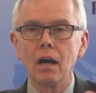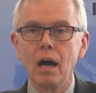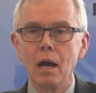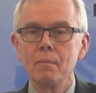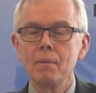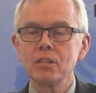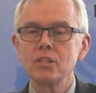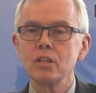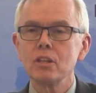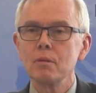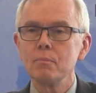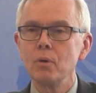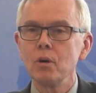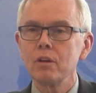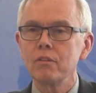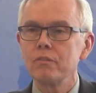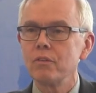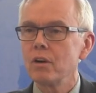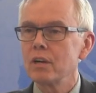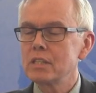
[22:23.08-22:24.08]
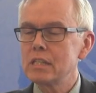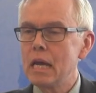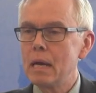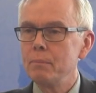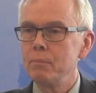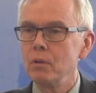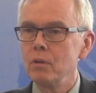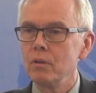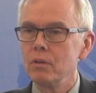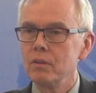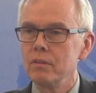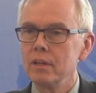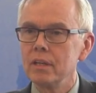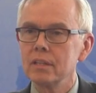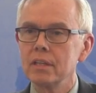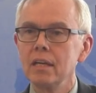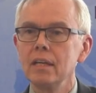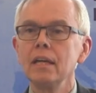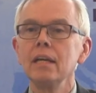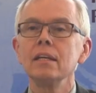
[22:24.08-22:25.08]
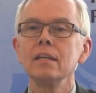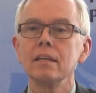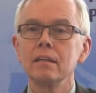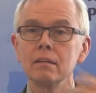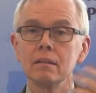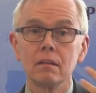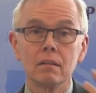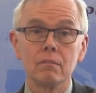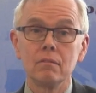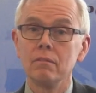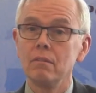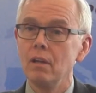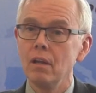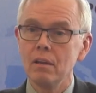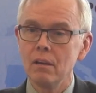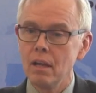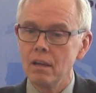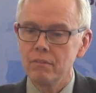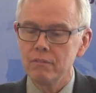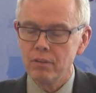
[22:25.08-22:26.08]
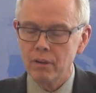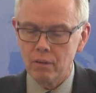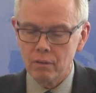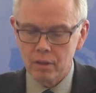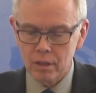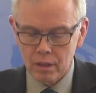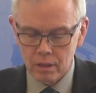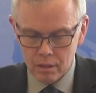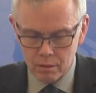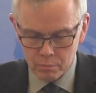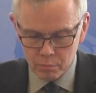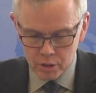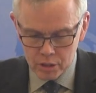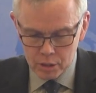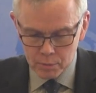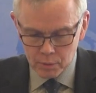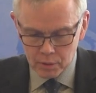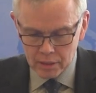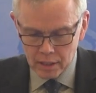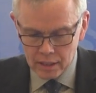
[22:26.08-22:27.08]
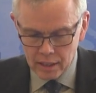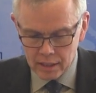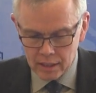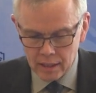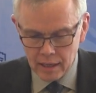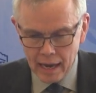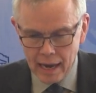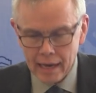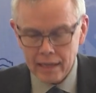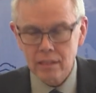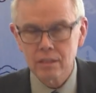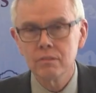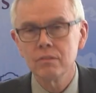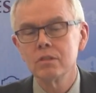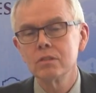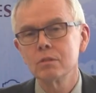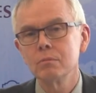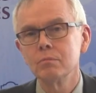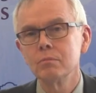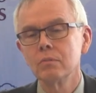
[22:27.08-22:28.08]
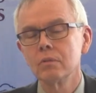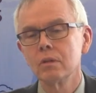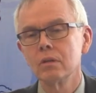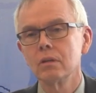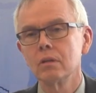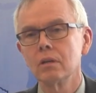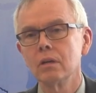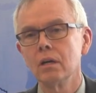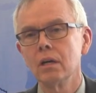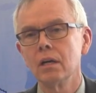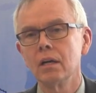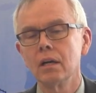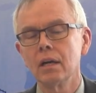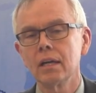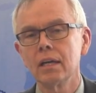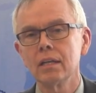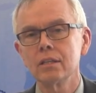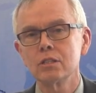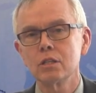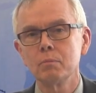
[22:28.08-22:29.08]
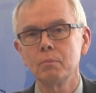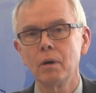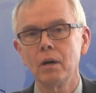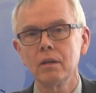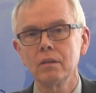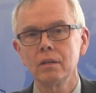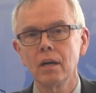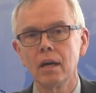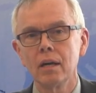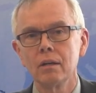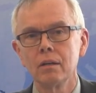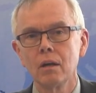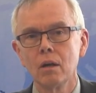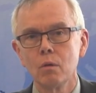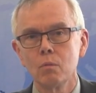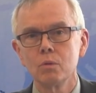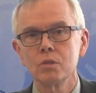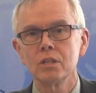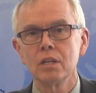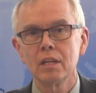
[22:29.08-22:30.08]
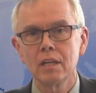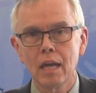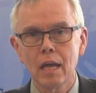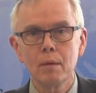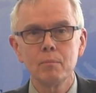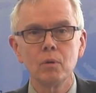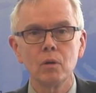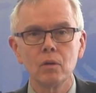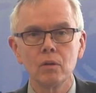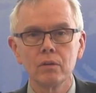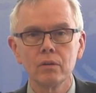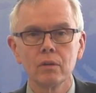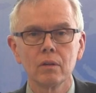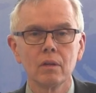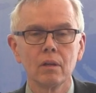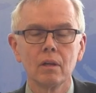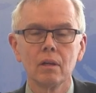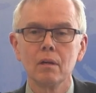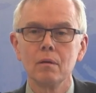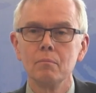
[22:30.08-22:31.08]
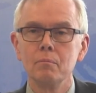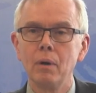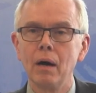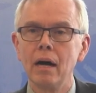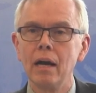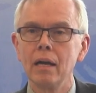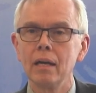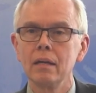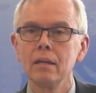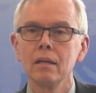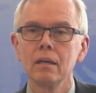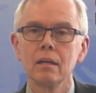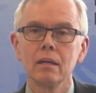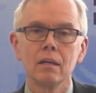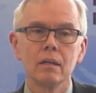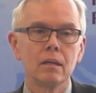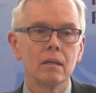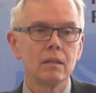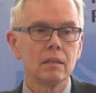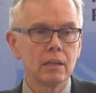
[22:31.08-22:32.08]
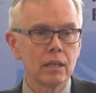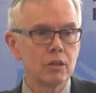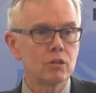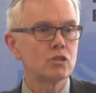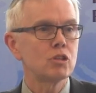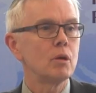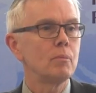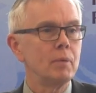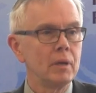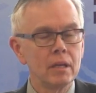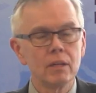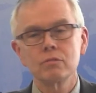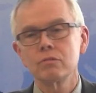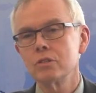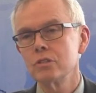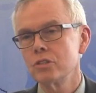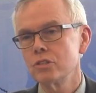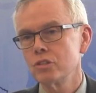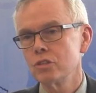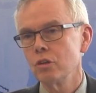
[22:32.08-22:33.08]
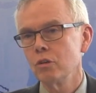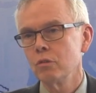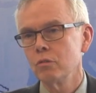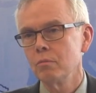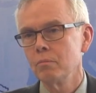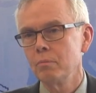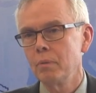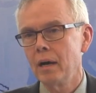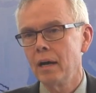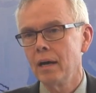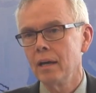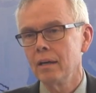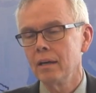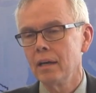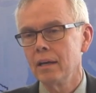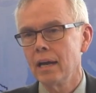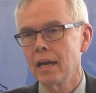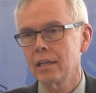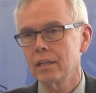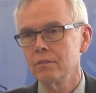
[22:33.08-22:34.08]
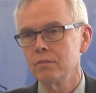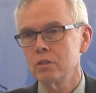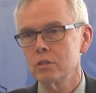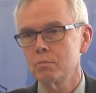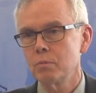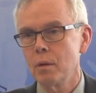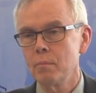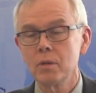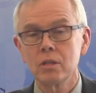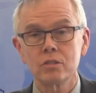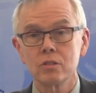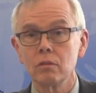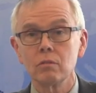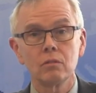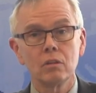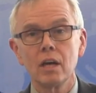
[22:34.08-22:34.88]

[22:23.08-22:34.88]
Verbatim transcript: I mentioned the book, for example, that Canadian and, and very principled Canadian activism uh, against apartheid was enabled by leadership and interest shown by an activist prime minister.